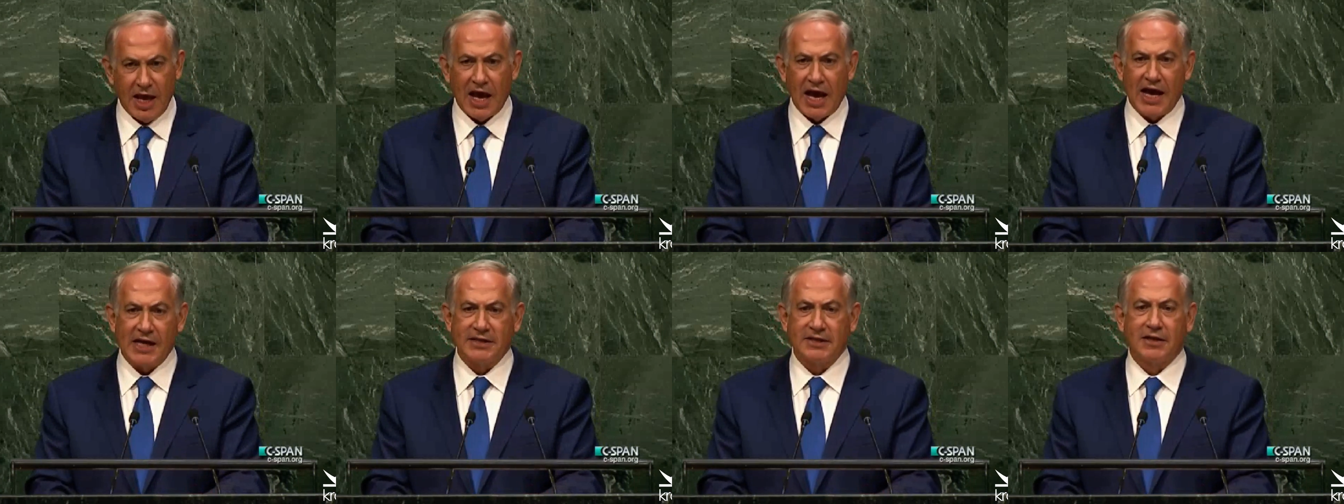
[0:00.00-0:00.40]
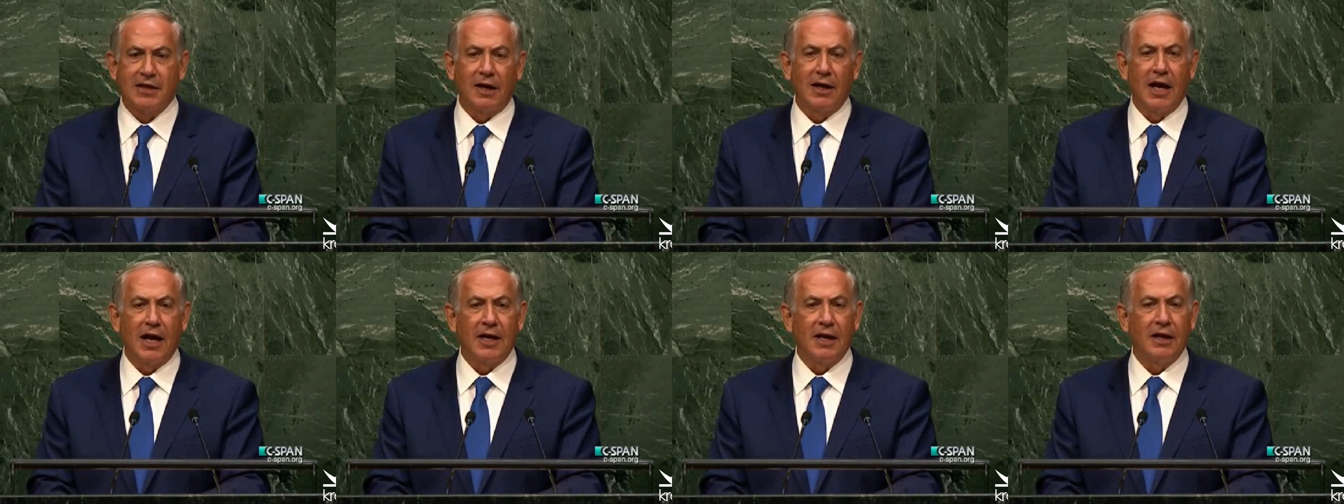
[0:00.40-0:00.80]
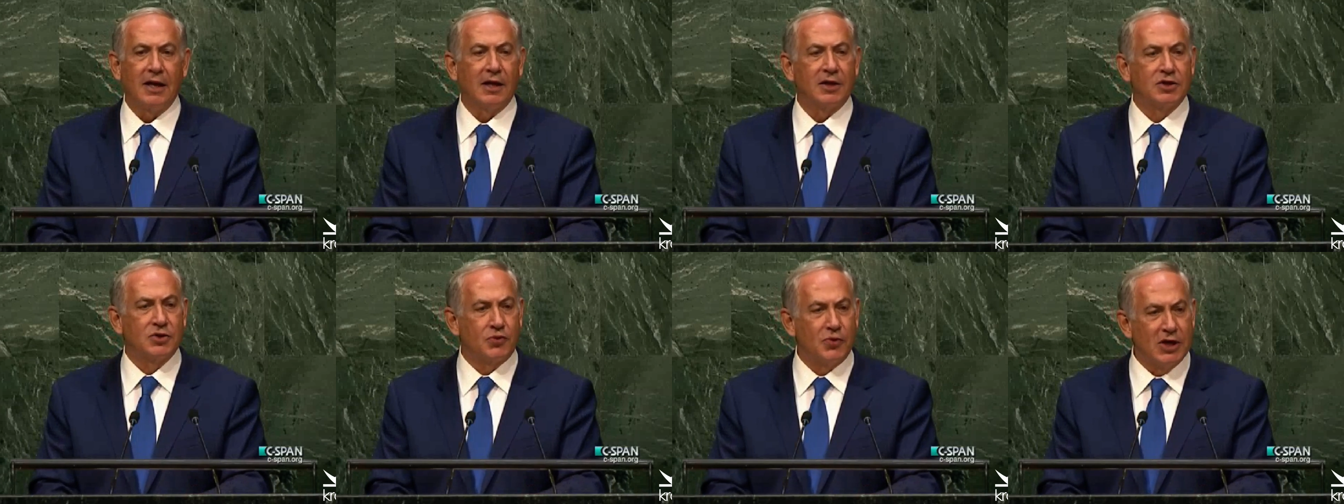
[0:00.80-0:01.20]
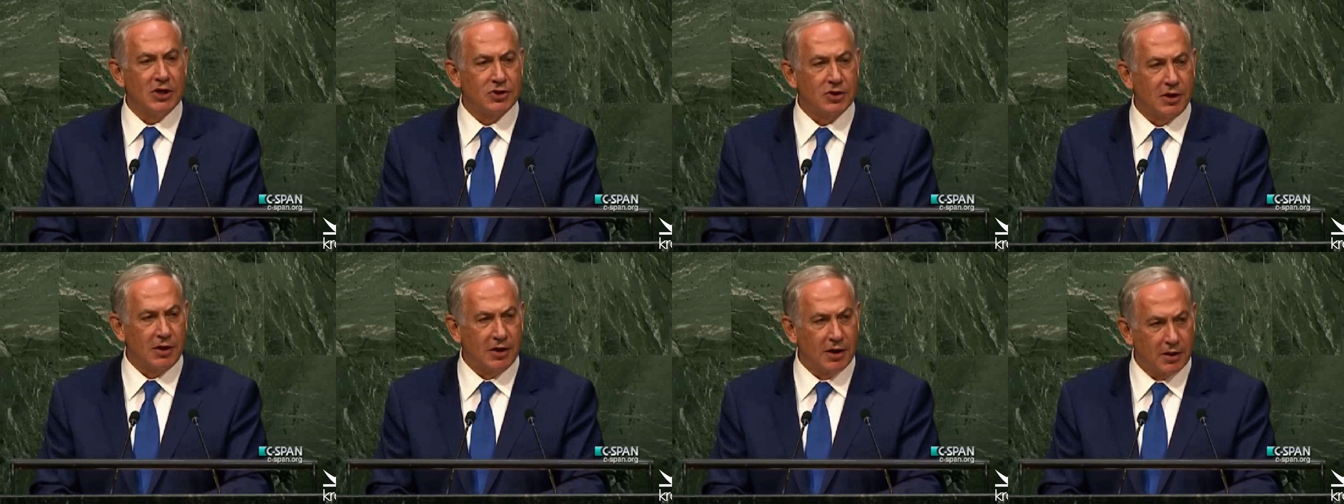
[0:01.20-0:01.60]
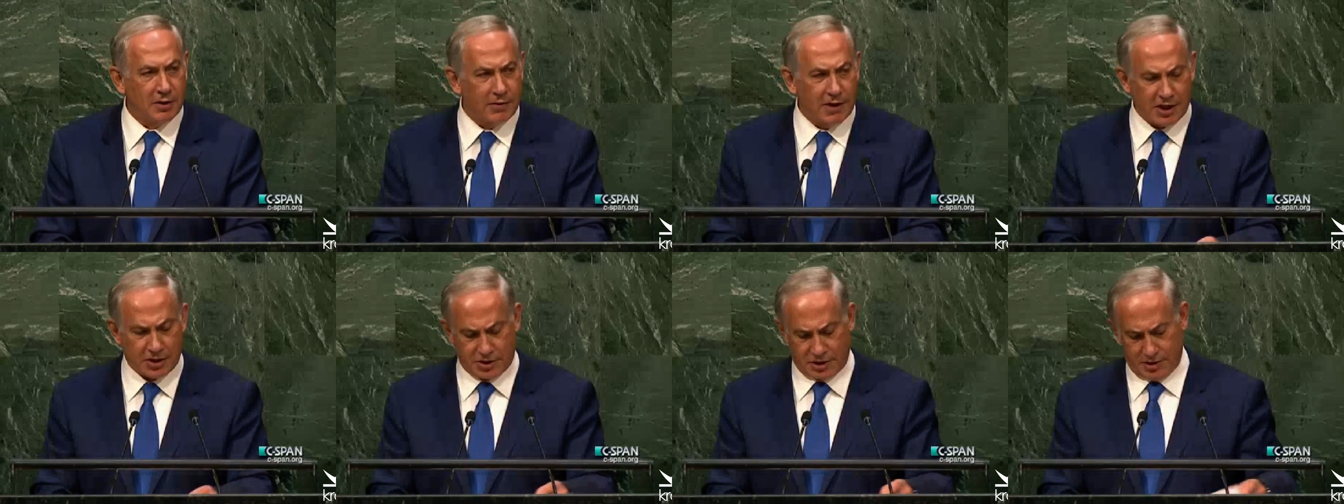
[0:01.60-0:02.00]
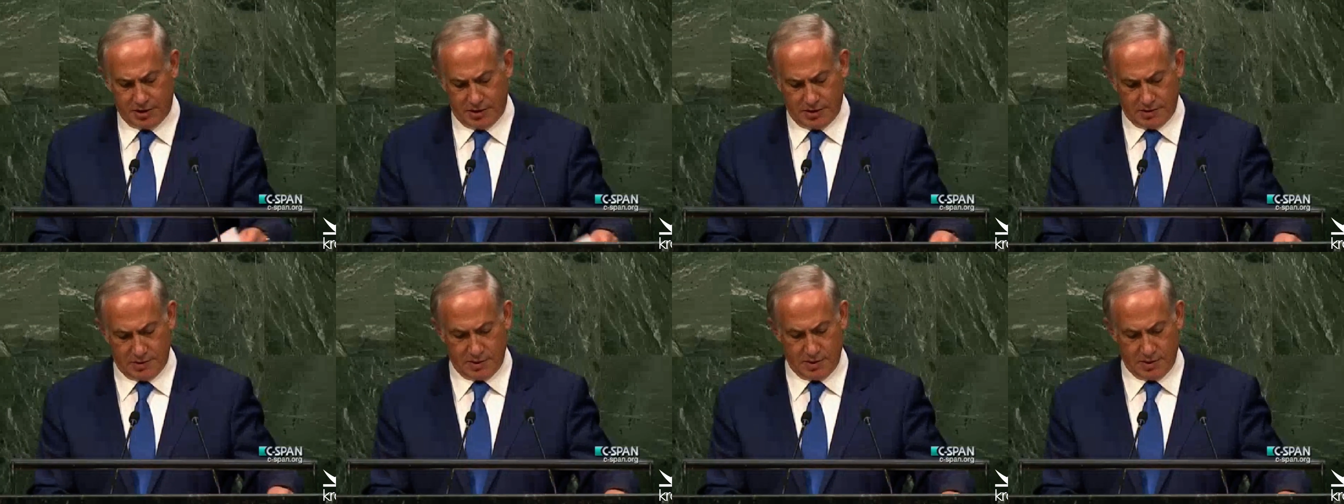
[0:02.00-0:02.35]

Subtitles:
escalating its regional aggression,